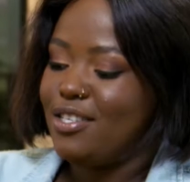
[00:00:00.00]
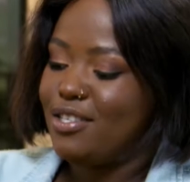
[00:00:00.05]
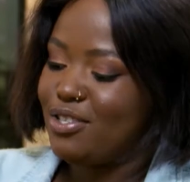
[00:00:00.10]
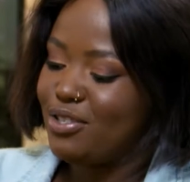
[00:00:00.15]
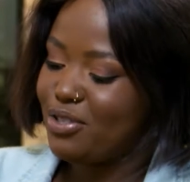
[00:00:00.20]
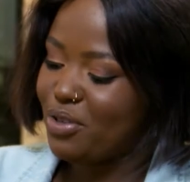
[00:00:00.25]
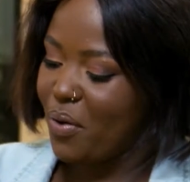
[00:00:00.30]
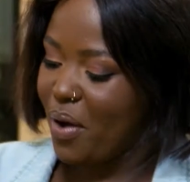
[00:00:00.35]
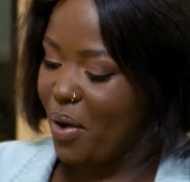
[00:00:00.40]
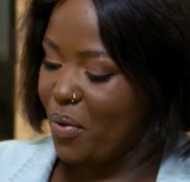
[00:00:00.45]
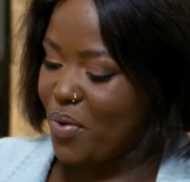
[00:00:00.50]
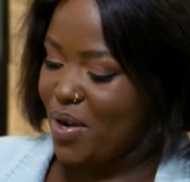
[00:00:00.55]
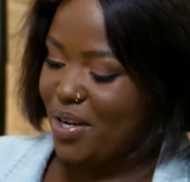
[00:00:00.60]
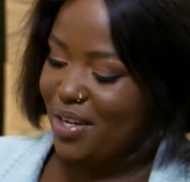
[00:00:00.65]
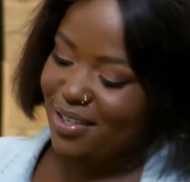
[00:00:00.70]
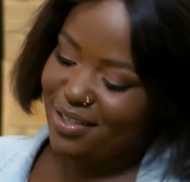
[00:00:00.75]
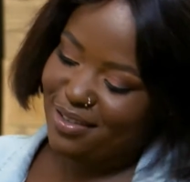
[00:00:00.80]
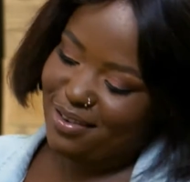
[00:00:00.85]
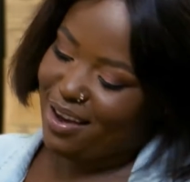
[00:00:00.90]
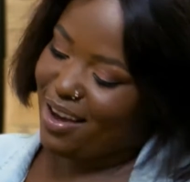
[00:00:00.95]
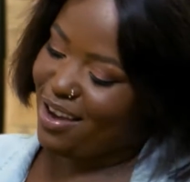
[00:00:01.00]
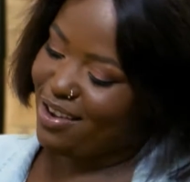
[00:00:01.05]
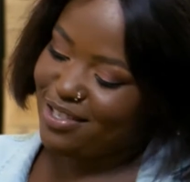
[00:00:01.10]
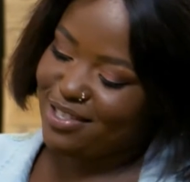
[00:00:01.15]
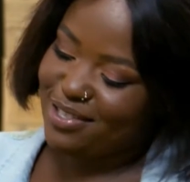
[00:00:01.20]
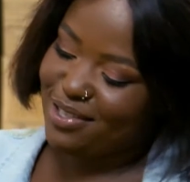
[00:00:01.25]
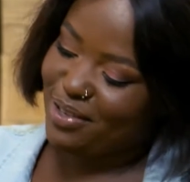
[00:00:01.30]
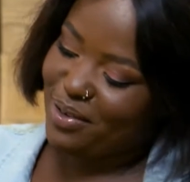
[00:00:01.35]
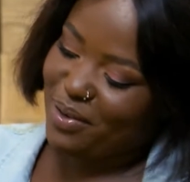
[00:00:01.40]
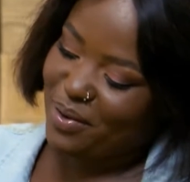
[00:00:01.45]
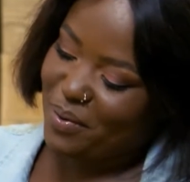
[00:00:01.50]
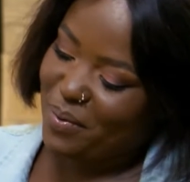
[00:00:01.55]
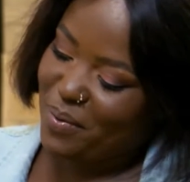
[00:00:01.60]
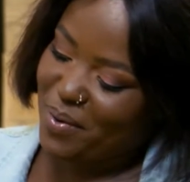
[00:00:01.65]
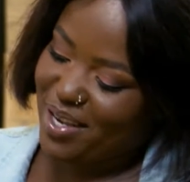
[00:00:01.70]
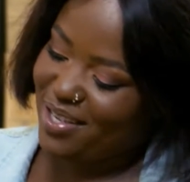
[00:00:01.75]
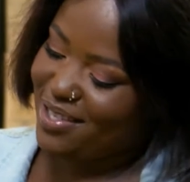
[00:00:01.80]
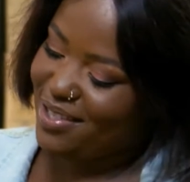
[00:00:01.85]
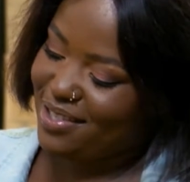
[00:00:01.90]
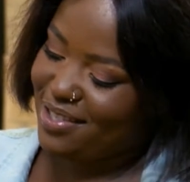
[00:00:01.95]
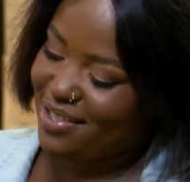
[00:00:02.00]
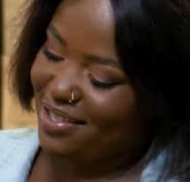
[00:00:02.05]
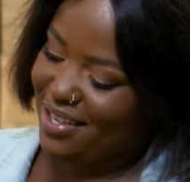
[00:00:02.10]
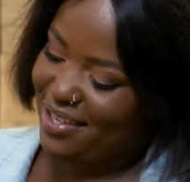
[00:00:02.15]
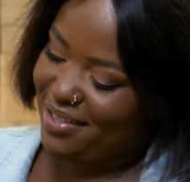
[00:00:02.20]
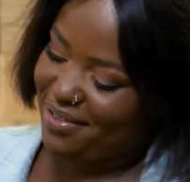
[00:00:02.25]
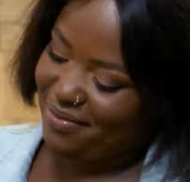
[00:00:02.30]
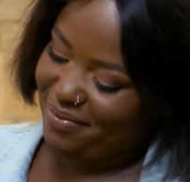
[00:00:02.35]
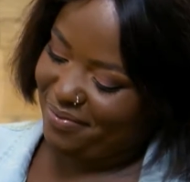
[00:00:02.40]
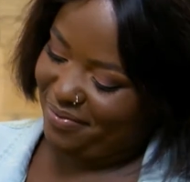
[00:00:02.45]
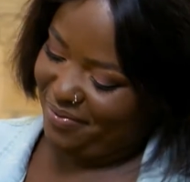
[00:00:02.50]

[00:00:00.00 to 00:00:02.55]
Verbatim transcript: So I wanted to ask you a question.